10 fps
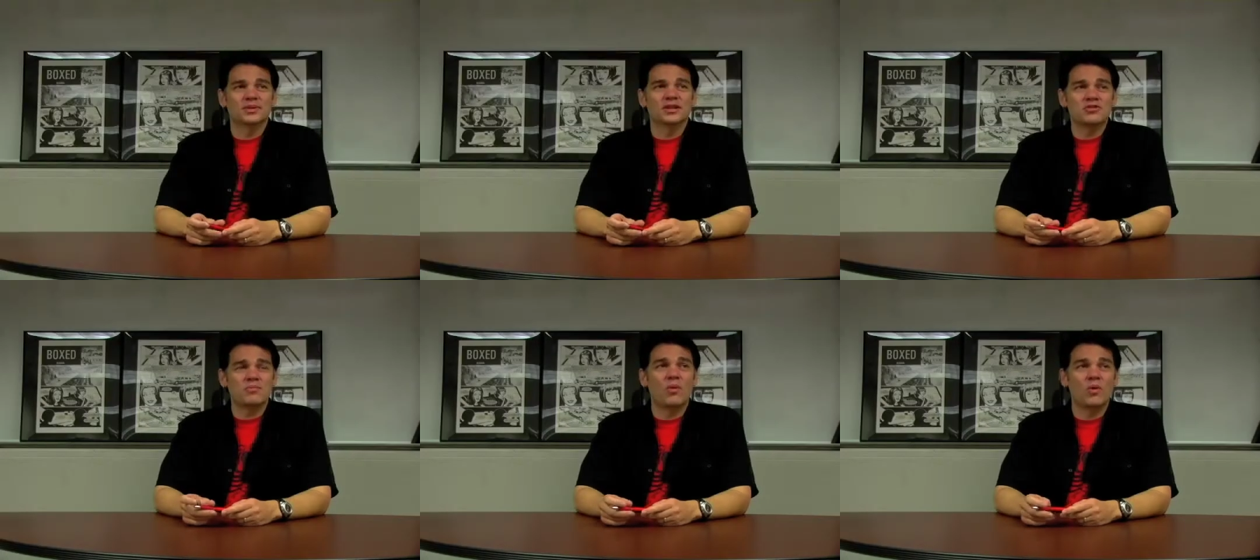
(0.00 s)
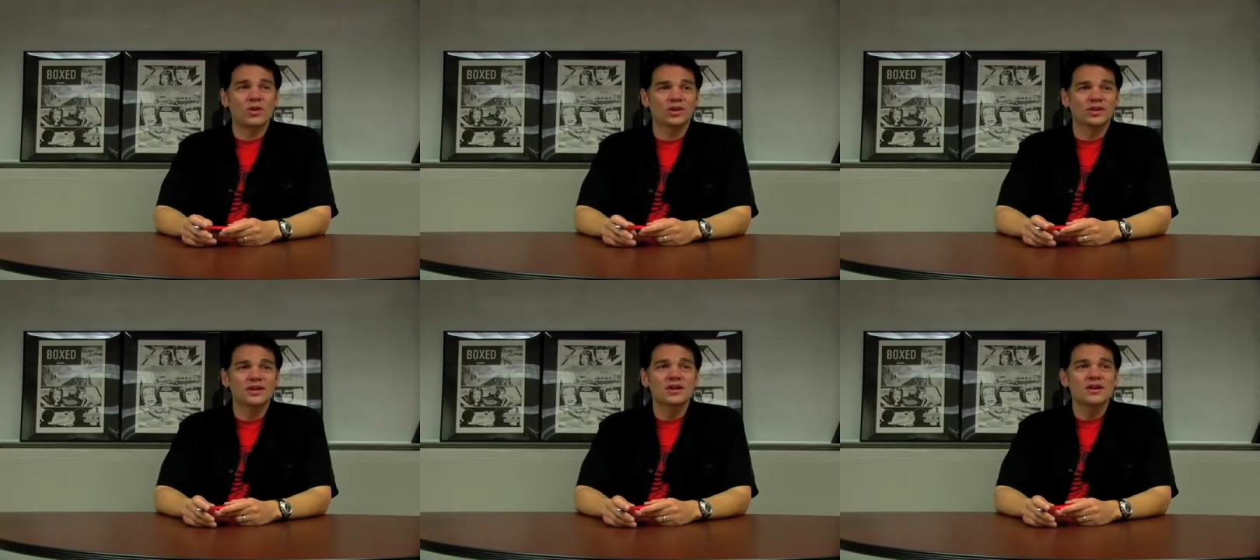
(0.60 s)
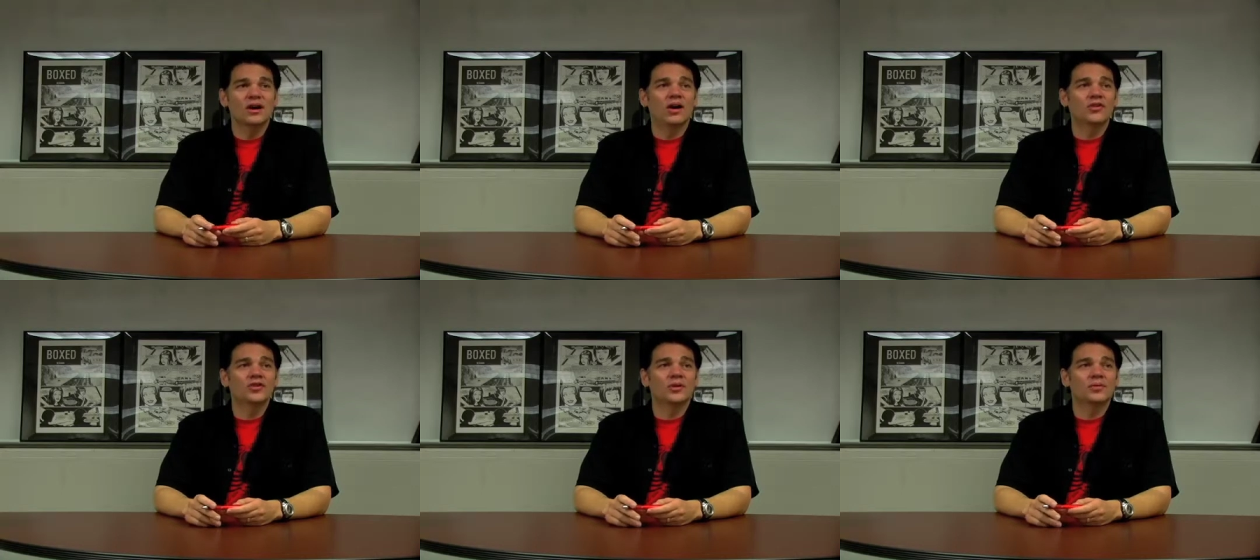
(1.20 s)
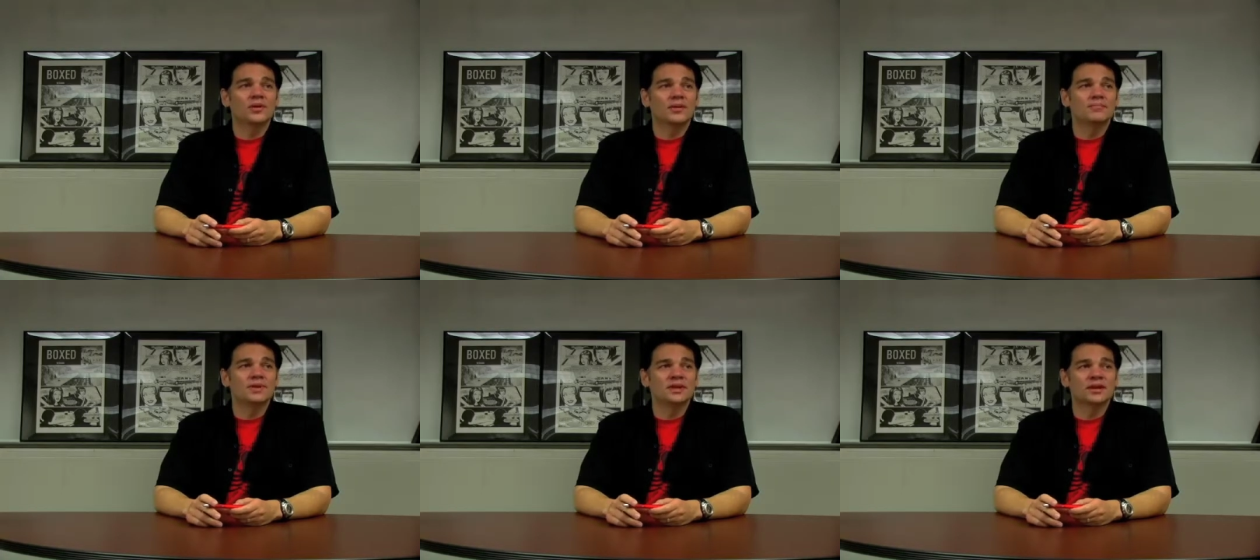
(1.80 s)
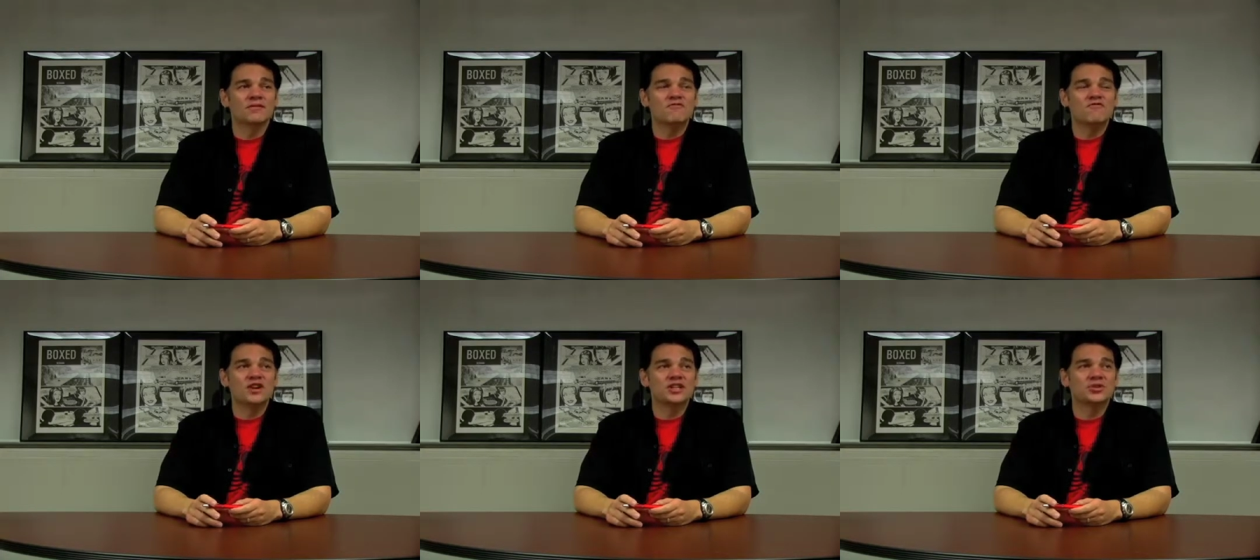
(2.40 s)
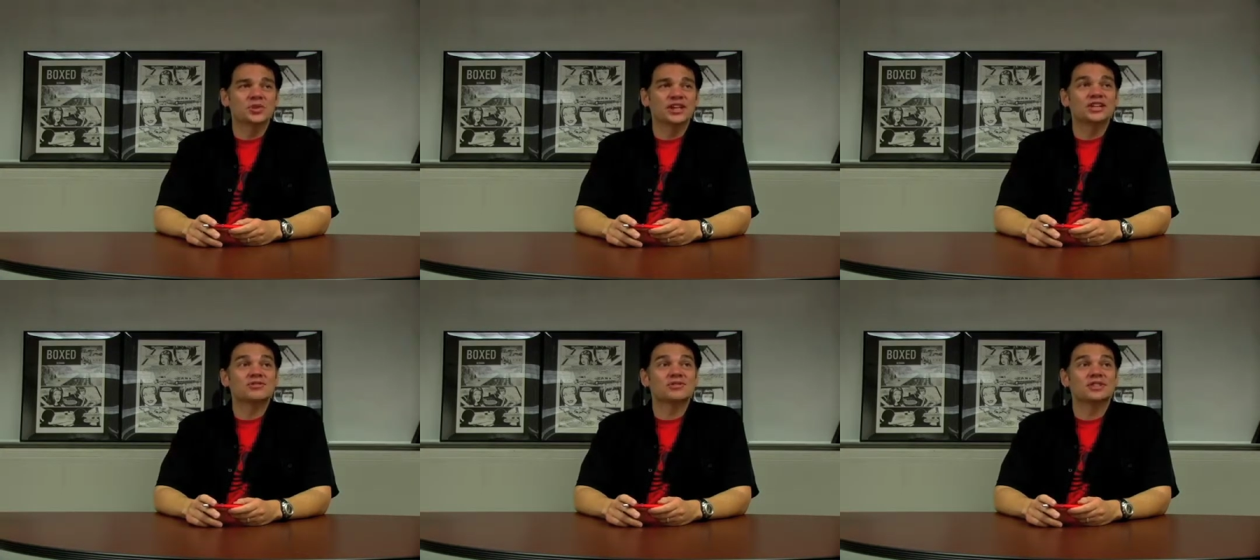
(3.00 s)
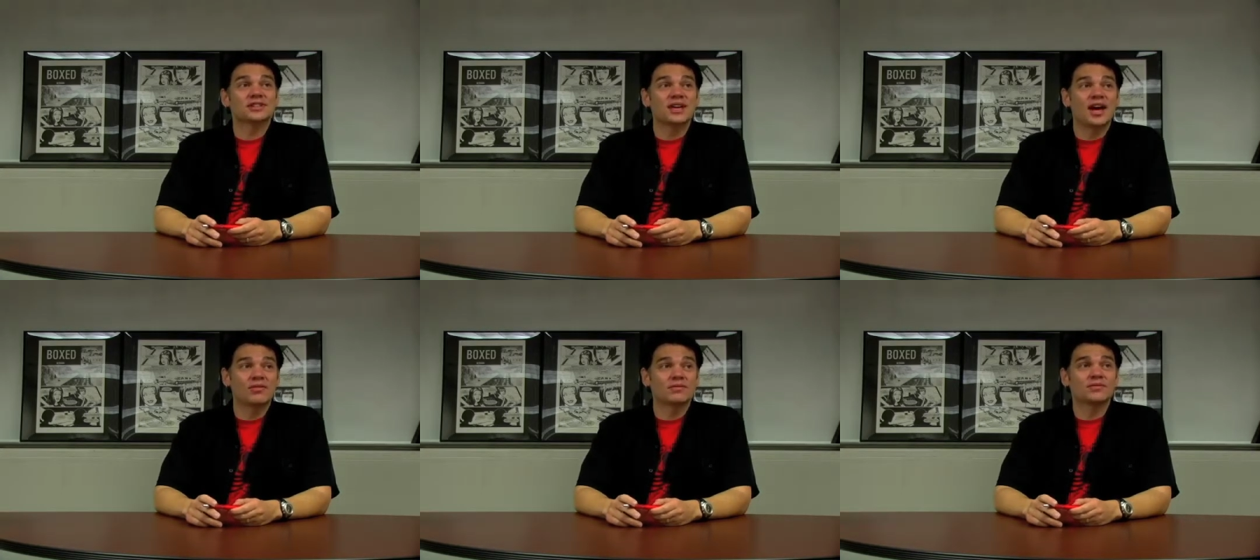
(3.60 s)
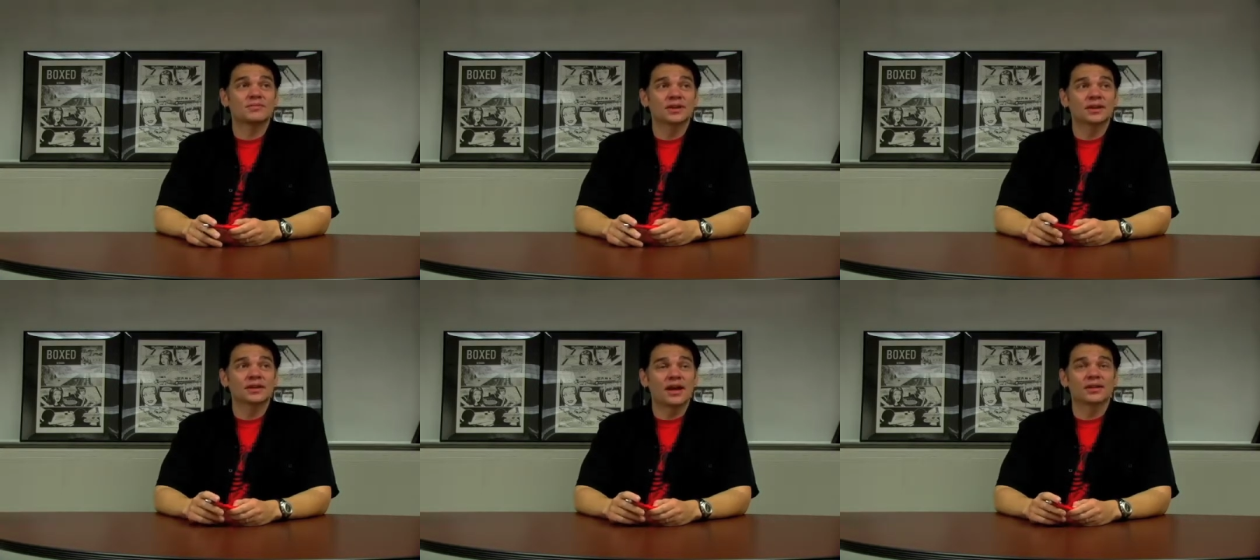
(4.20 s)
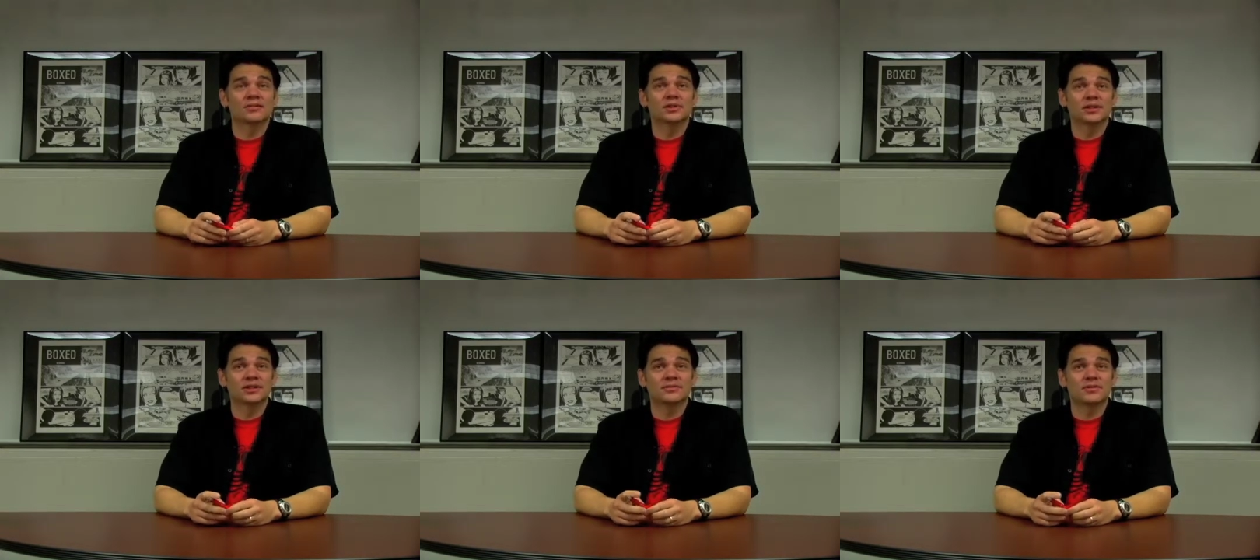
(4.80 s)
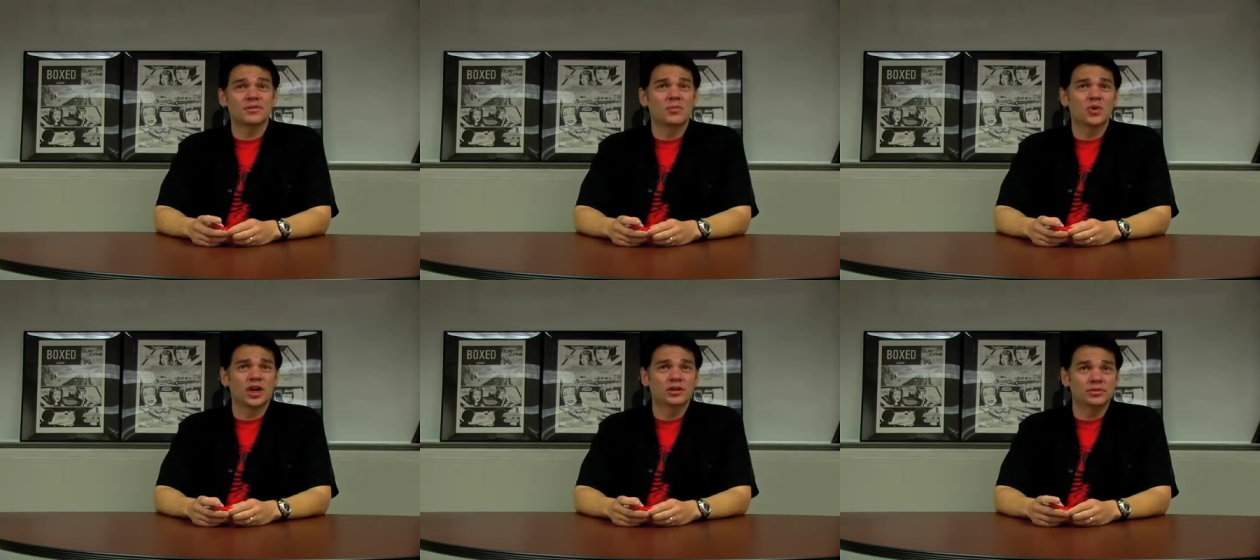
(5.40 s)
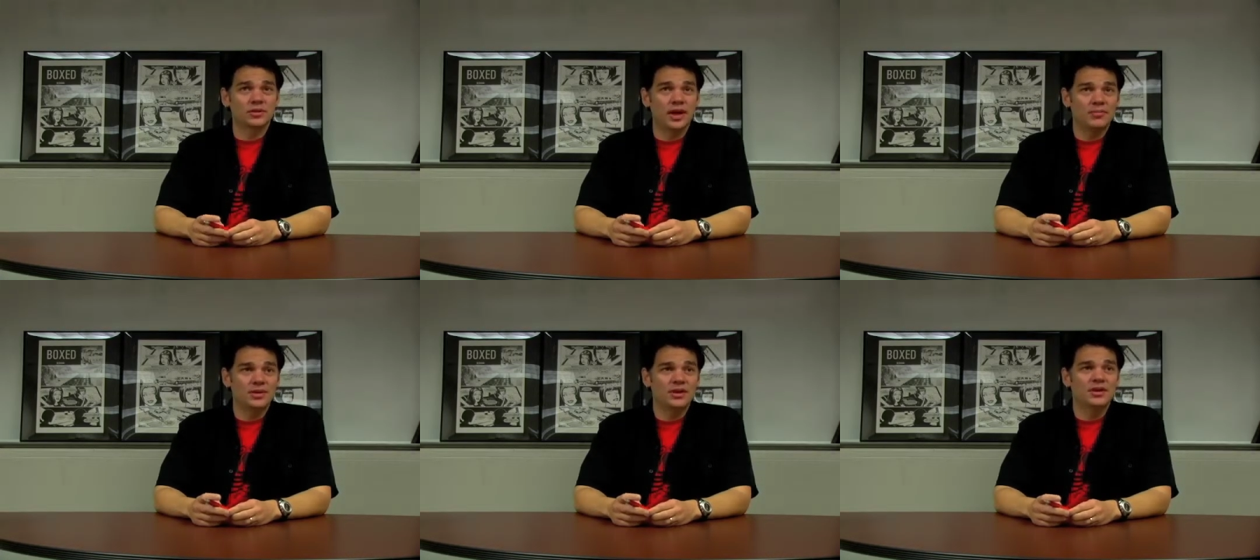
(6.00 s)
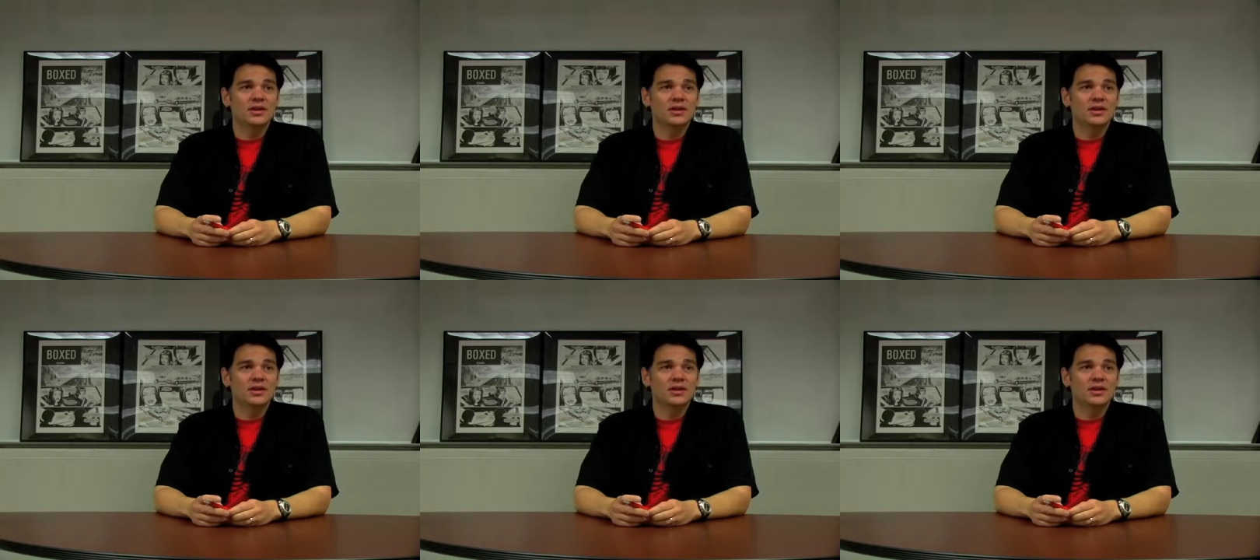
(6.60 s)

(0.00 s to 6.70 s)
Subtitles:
Being here in Portland, also being a visually interesting town for me and completely different from where I grew up,